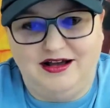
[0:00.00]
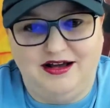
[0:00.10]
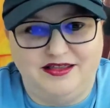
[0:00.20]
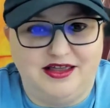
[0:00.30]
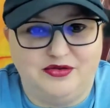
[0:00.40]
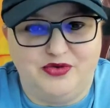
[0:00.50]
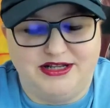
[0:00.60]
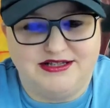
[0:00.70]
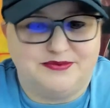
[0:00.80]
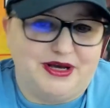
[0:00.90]
The other one
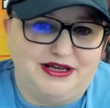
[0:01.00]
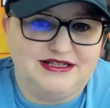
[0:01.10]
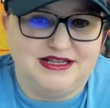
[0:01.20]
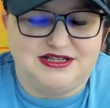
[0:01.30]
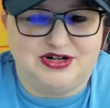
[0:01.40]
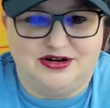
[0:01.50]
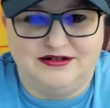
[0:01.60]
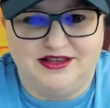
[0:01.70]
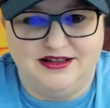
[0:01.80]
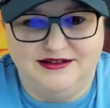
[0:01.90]
is my sister
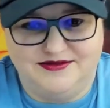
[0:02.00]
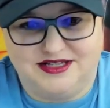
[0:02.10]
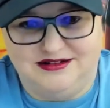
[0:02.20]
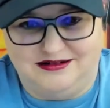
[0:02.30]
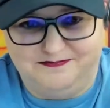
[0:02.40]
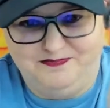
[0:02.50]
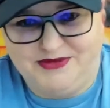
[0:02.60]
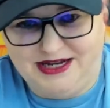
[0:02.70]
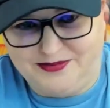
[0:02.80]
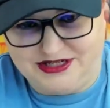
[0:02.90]
that lives,
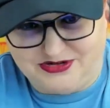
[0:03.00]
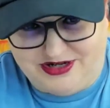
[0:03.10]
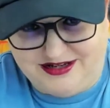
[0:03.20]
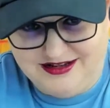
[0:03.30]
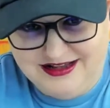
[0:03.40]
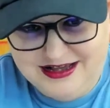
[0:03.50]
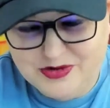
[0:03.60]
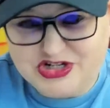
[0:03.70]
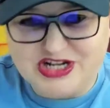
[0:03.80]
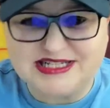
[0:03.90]
up the street.
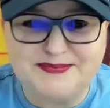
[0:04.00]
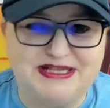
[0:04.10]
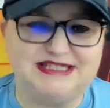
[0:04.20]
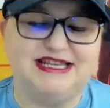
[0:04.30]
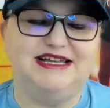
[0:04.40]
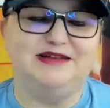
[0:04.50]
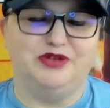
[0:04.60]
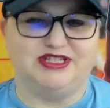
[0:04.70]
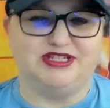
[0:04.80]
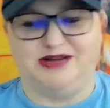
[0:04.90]
But she's busy, and
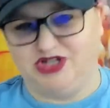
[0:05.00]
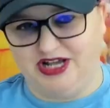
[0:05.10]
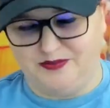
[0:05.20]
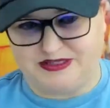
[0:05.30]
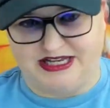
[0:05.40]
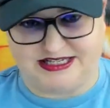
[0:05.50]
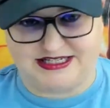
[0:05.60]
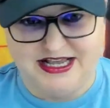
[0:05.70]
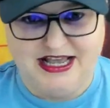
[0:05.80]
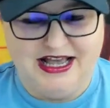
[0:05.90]
most of the time she helps
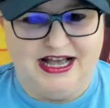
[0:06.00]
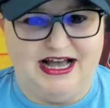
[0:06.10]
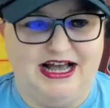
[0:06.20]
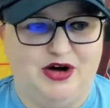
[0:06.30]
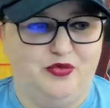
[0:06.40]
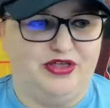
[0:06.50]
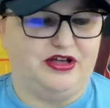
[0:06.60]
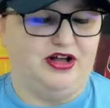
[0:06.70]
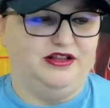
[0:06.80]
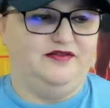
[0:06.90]
us with
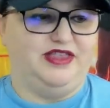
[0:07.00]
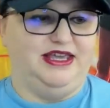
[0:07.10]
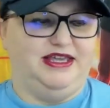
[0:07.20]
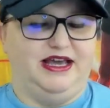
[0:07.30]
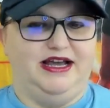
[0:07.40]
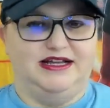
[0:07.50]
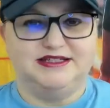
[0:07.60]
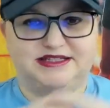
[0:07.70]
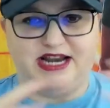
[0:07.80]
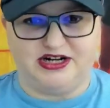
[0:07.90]
all of the
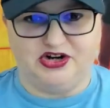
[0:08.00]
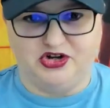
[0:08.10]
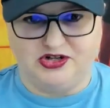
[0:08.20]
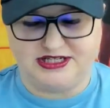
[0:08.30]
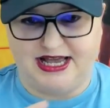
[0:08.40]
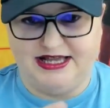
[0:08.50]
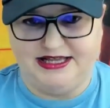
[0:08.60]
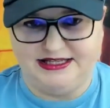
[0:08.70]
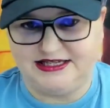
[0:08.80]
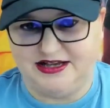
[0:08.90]
technical
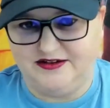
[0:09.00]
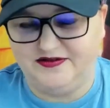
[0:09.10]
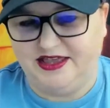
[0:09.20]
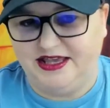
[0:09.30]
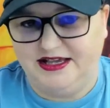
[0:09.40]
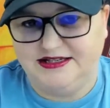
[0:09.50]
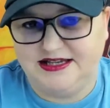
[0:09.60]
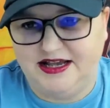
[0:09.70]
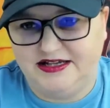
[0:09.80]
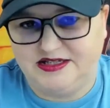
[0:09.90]
sides of things
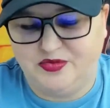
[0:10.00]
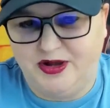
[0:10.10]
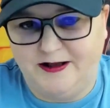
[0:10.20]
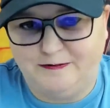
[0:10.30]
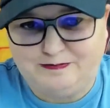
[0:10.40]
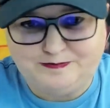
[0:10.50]
as well.